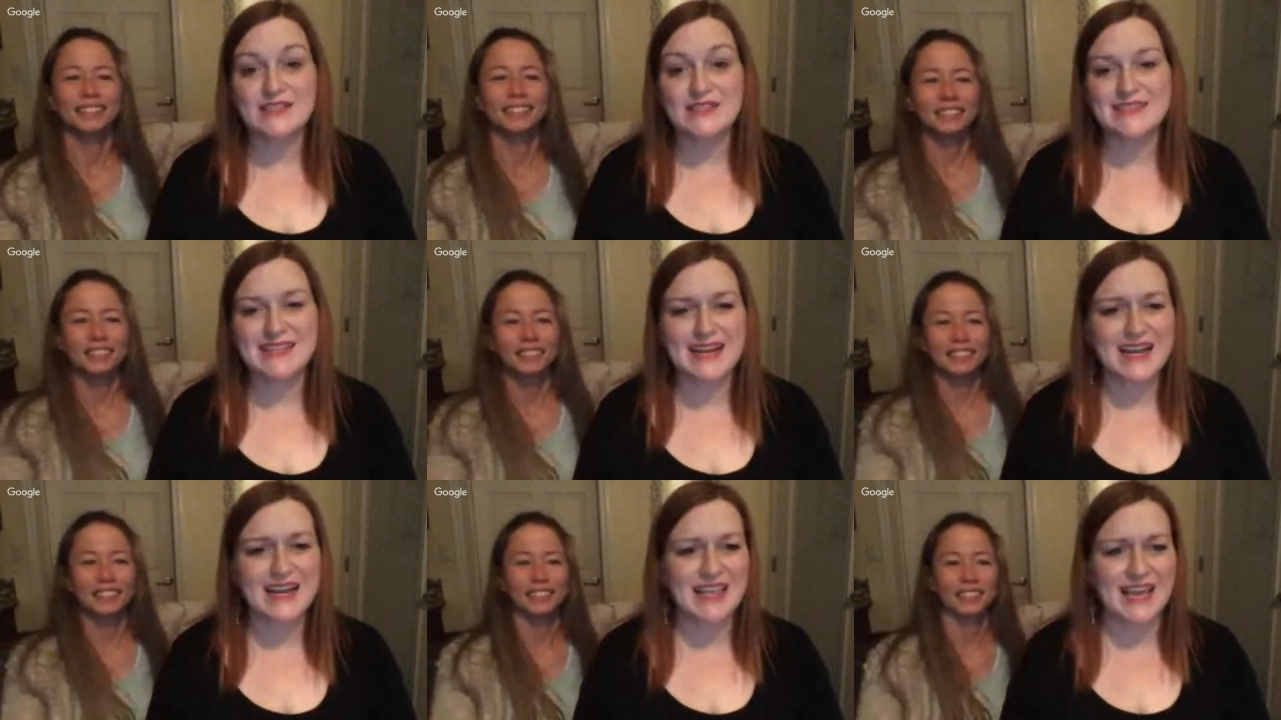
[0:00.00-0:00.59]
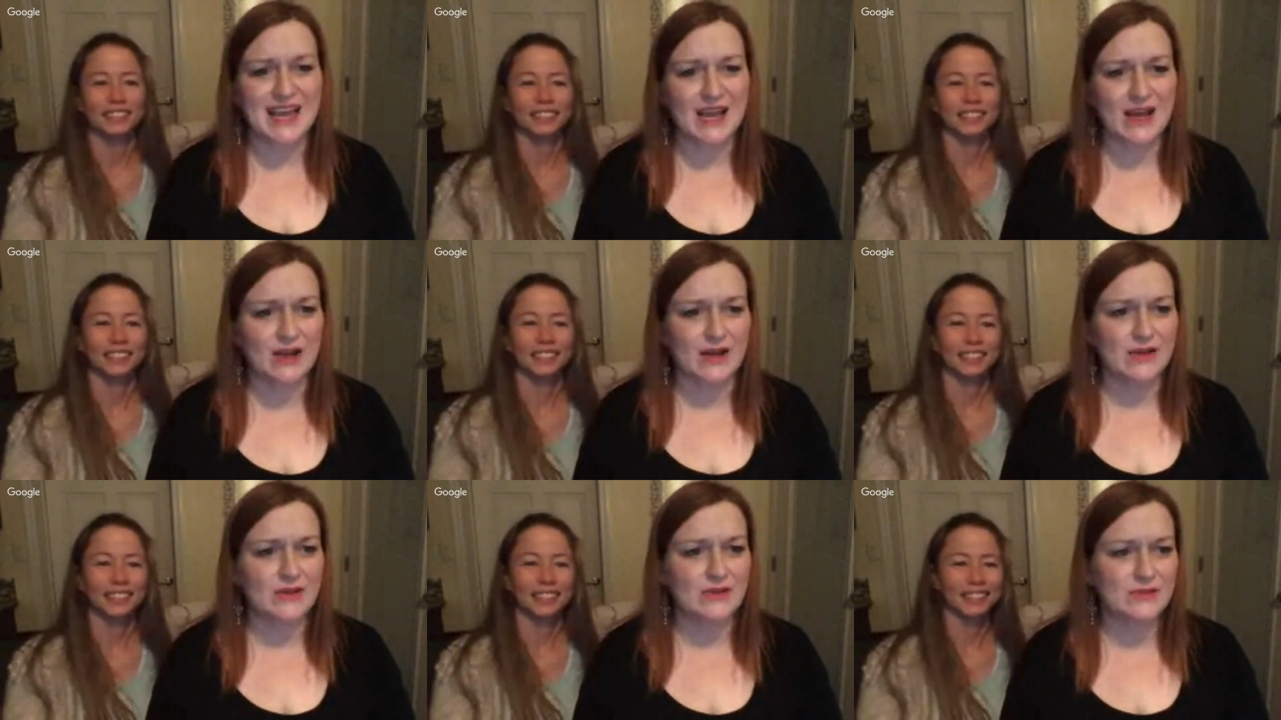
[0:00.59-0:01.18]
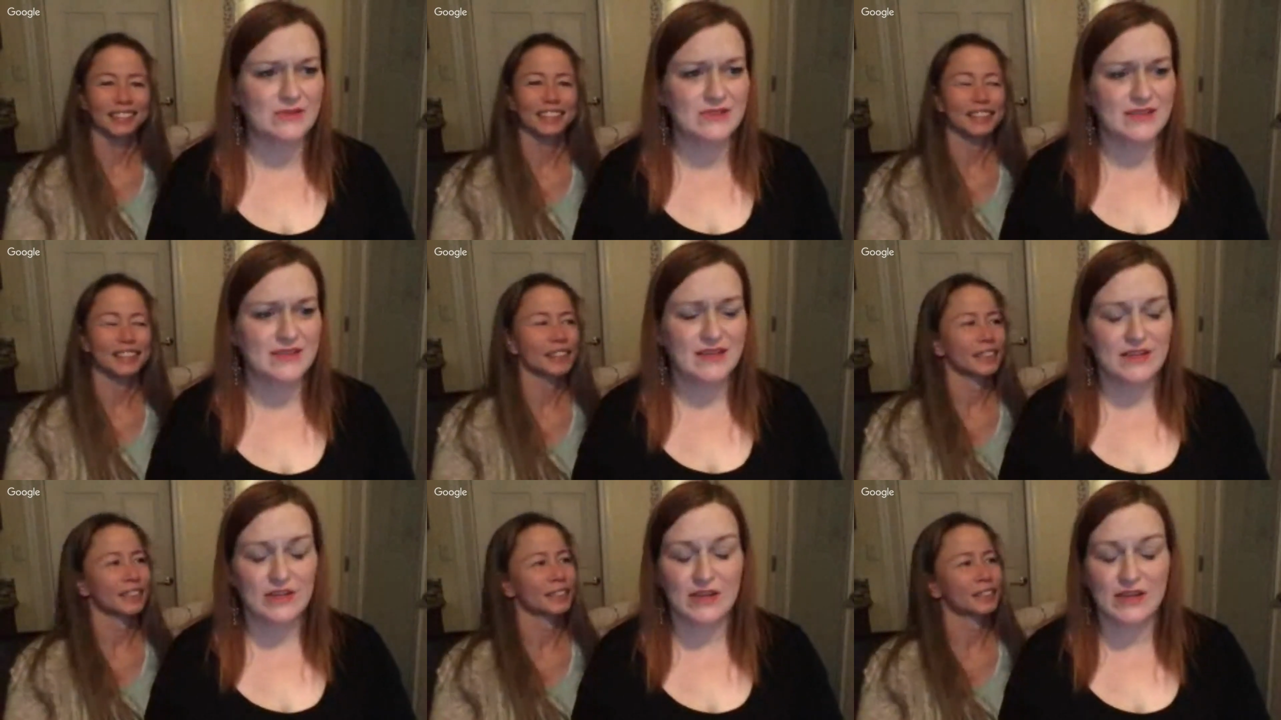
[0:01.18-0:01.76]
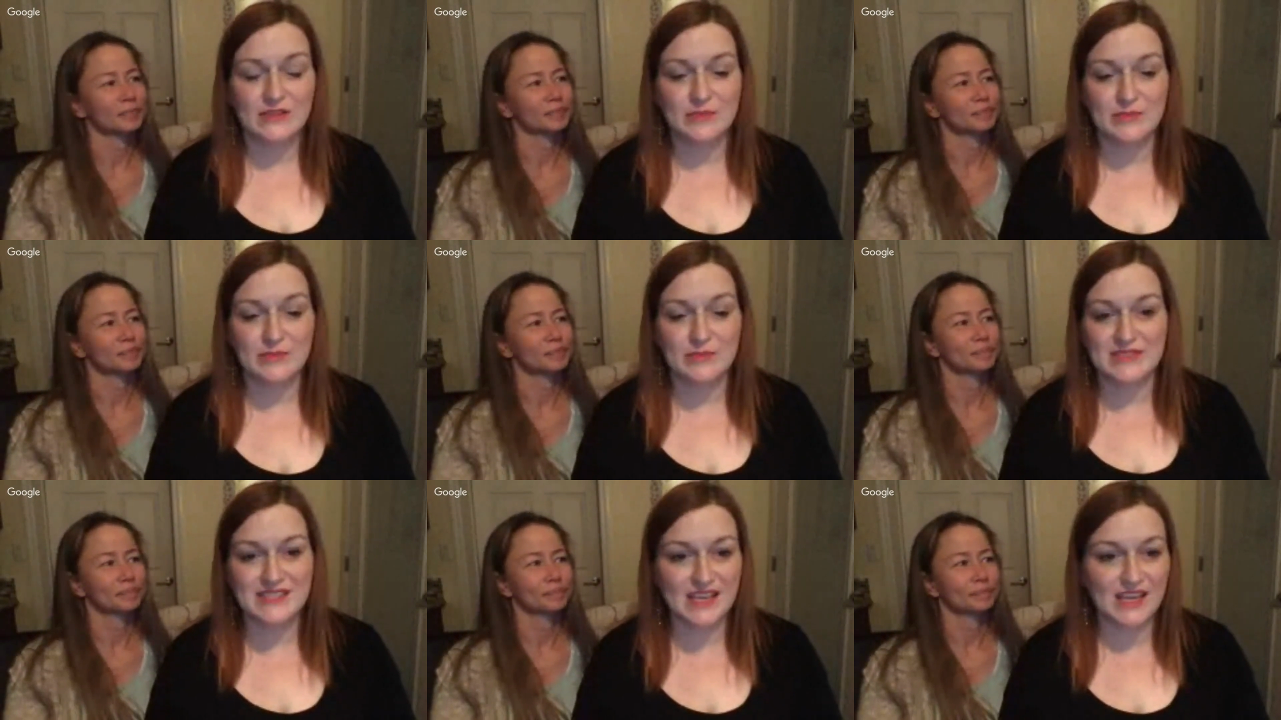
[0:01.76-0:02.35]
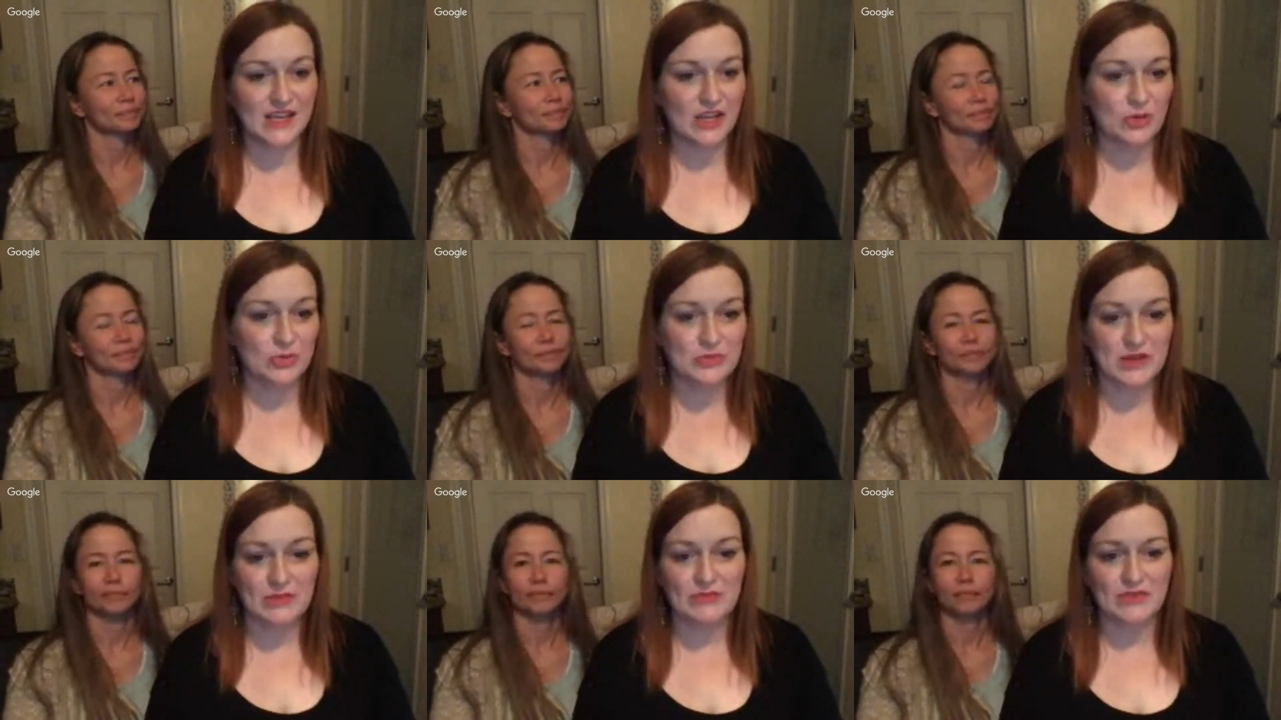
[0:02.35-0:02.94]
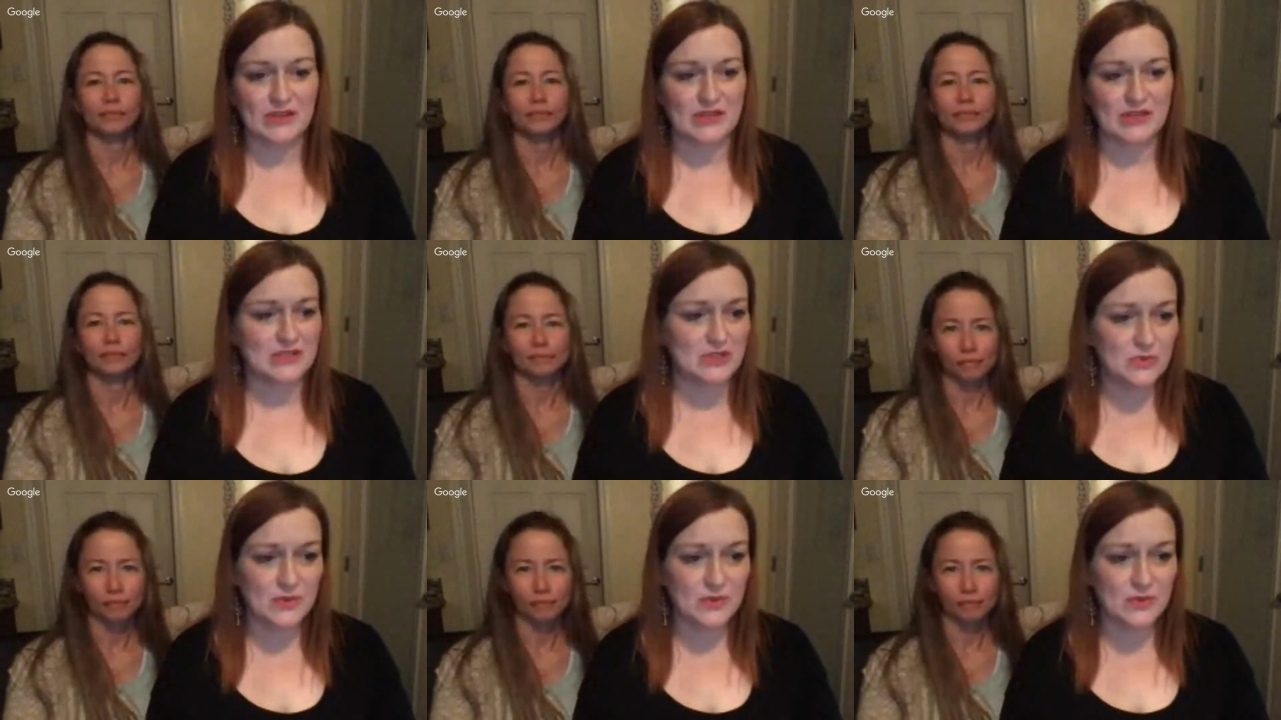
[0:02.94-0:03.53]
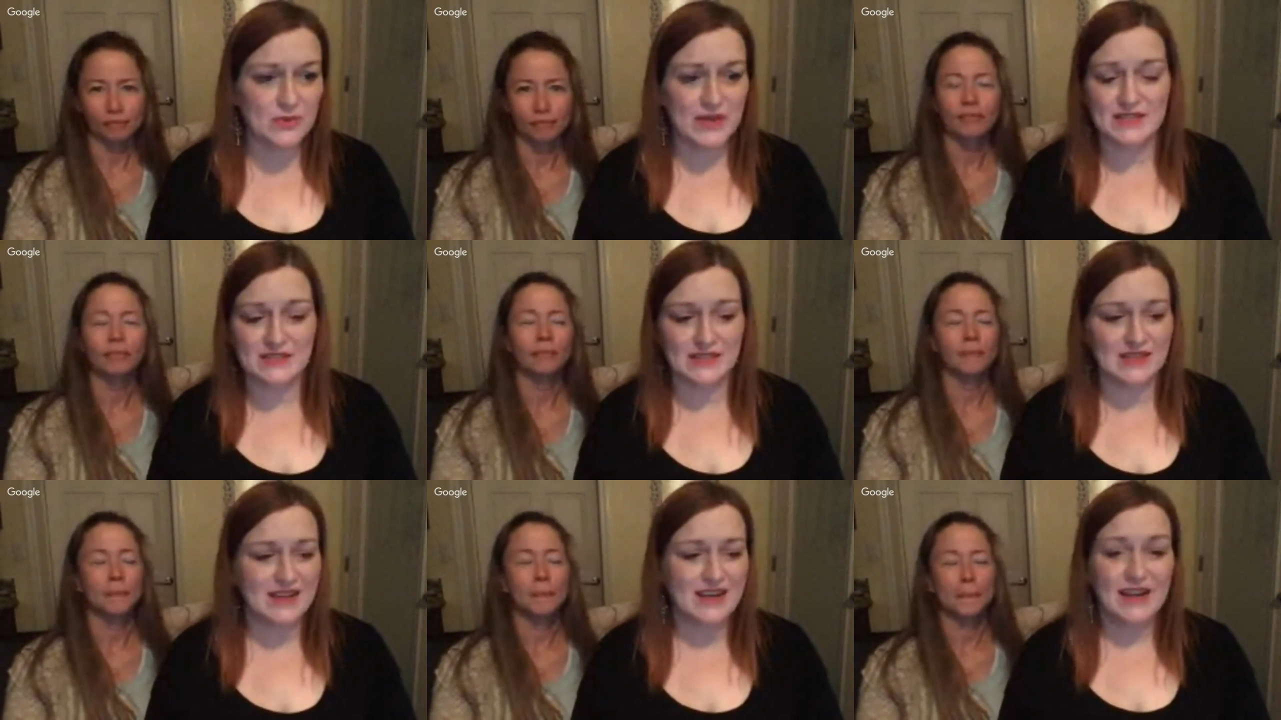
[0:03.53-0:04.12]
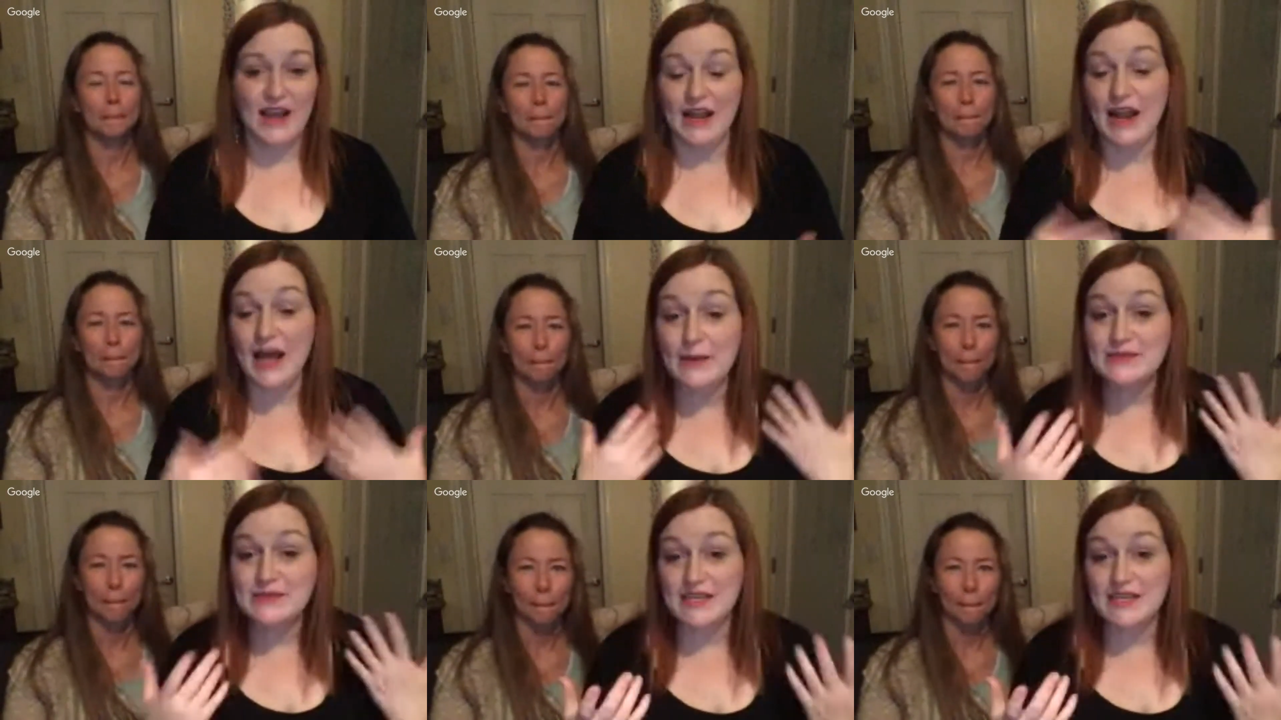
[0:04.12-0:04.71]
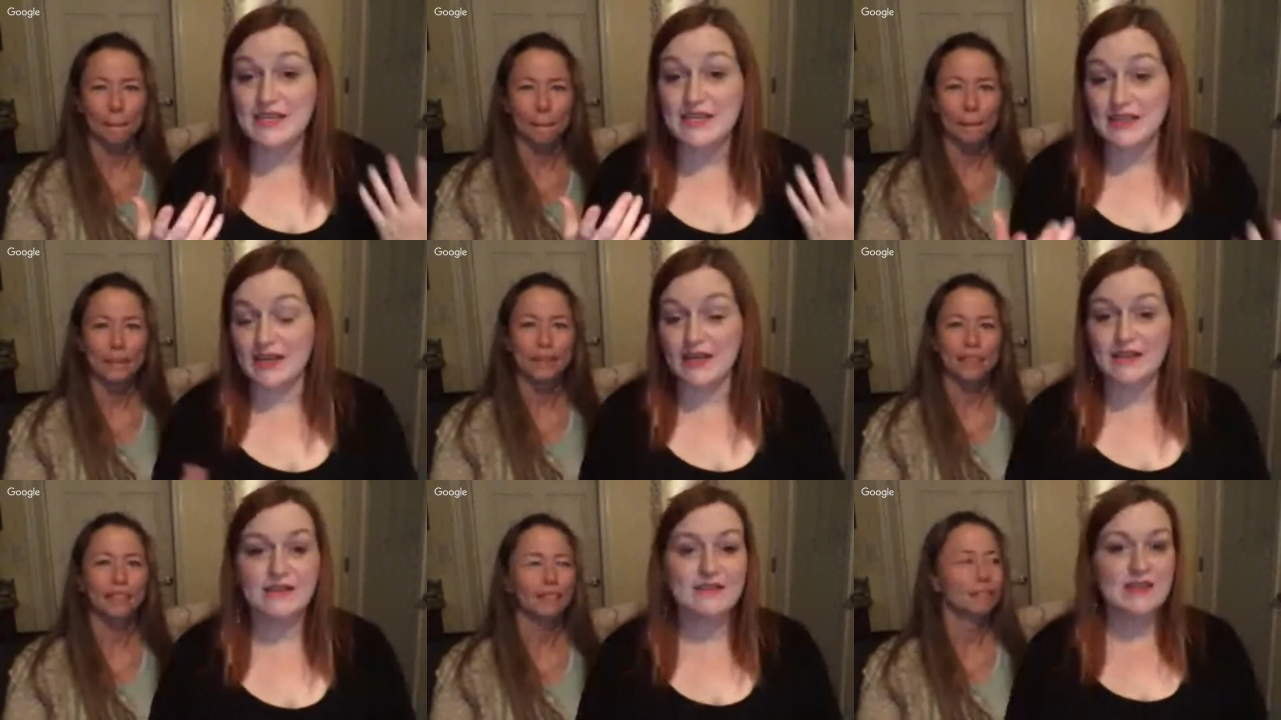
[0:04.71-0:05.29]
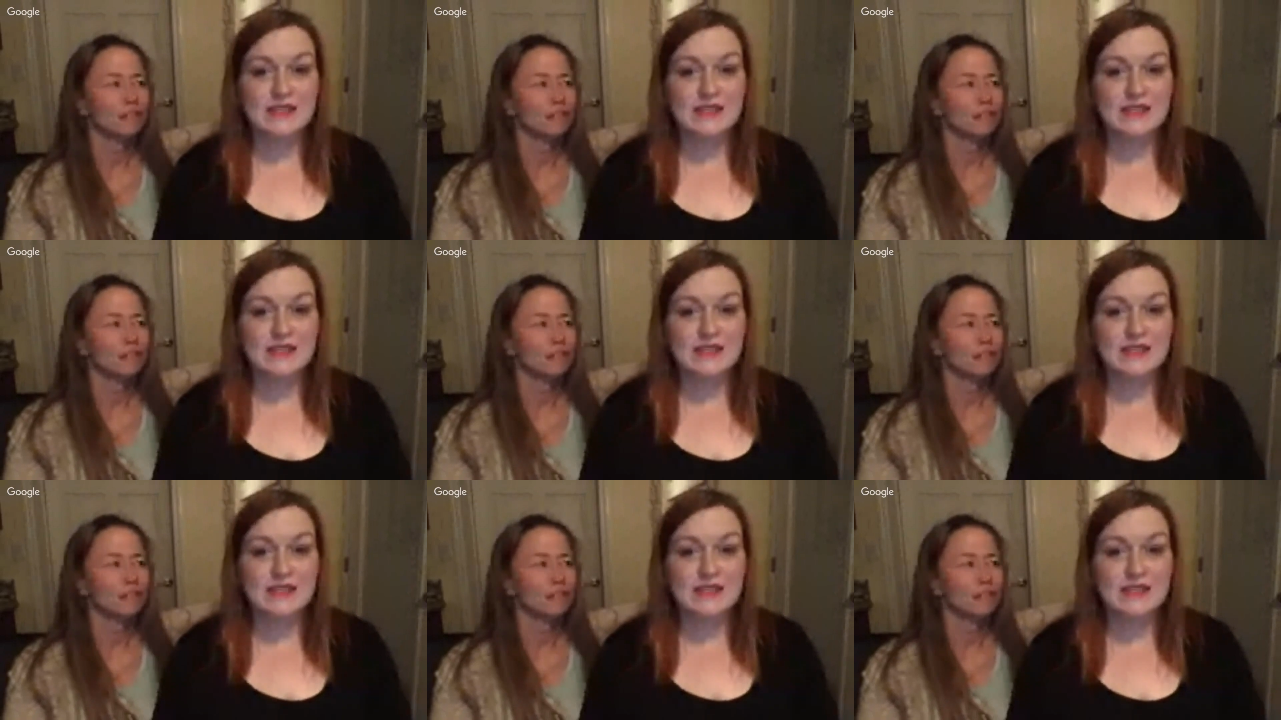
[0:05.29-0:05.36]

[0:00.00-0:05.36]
Speaker 1: let's get out of the house. Yeah. You guys have been sick, cooped up for like 2 weeks. Mm-hmm. Like, and I was thinking like,